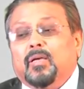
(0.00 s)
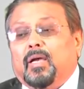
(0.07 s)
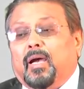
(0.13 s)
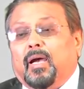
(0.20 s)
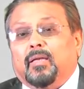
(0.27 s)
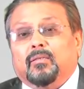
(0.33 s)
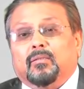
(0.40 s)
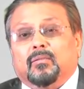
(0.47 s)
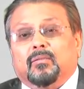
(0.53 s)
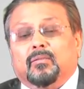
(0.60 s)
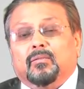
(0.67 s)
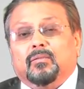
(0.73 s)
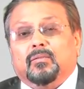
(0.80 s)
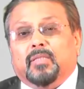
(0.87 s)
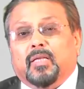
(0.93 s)
and
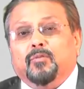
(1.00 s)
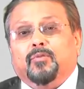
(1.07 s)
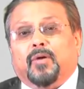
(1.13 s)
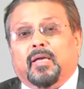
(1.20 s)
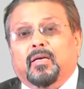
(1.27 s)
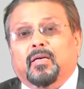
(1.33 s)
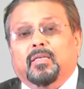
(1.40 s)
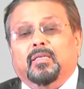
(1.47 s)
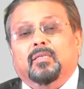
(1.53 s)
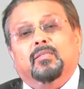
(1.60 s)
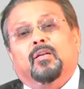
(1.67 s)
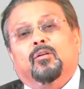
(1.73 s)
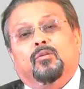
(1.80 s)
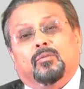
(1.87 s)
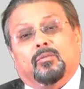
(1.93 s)
then finally
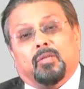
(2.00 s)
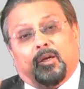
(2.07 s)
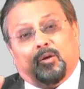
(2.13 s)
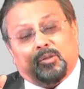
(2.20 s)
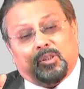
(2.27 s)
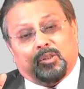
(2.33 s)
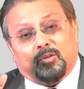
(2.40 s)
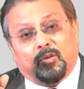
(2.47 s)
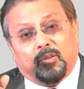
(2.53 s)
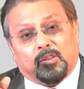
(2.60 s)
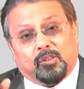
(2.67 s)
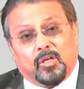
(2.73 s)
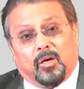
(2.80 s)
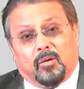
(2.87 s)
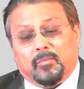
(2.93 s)
the negotiation will
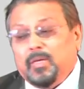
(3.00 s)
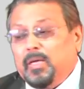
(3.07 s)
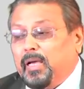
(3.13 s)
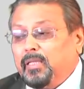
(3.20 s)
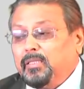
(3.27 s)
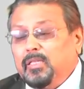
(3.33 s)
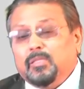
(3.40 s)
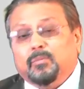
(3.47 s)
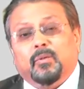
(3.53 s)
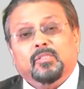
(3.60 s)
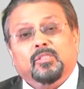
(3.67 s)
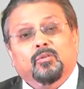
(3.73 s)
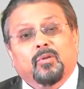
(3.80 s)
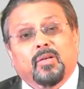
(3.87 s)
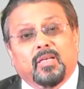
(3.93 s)
stop and this
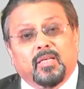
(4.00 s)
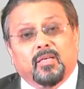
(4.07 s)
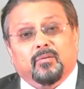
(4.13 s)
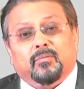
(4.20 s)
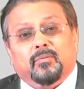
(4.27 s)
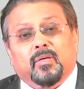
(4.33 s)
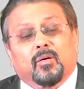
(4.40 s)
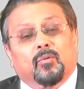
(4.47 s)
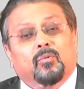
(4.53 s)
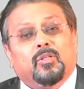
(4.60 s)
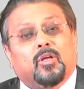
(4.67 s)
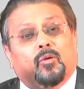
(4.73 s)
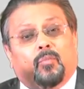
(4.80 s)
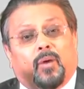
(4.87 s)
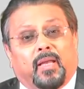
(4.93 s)
person will leave
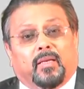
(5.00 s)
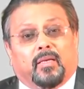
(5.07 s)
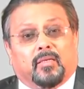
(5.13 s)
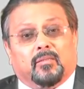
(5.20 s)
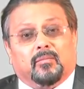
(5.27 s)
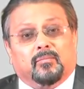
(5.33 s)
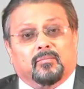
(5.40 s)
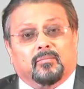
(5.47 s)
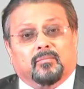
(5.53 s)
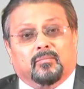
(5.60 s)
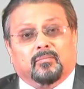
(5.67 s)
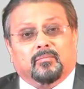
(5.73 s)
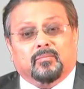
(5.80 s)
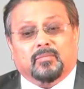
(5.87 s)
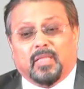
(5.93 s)
without buying it.
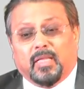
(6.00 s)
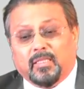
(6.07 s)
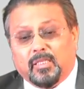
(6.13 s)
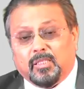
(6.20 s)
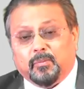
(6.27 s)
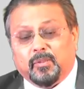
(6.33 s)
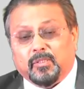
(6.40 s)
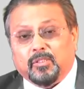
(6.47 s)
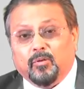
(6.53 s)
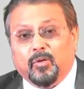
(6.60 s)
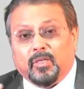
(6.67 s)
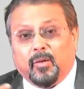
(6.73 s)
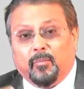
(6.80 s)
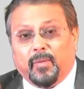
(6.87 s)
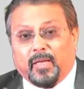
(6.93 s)
Then this person will
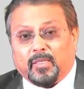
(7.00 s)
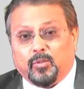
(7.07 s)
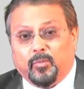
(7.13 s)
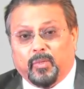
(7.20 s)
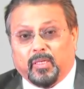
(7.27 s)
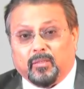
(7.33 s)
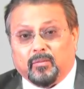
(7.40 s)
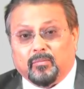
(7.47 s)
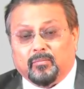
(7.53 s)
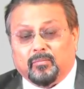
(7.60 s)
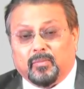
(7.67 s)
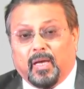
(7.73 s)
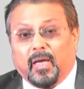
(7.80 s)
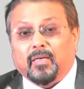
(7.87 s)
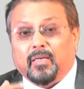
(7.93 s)
come back to me,
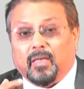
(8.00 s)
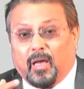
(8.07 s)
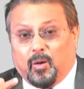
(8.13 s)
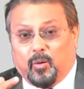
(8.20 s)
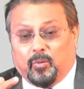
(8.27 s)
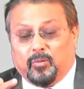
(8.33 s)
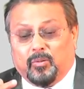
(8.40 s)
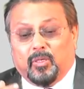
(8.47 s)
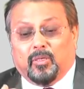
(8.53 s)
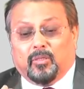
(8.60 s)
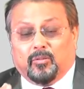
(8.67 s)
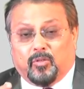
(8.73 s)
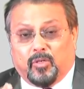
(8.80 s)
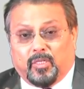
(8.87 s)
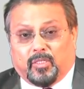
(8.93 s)
and now
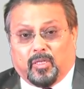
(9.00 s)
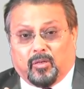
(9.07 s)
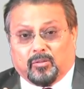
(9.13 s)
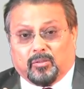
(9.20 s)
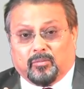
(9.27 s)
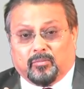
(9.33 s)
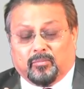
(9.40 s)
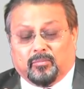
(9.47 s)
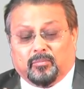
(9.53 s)
3,000.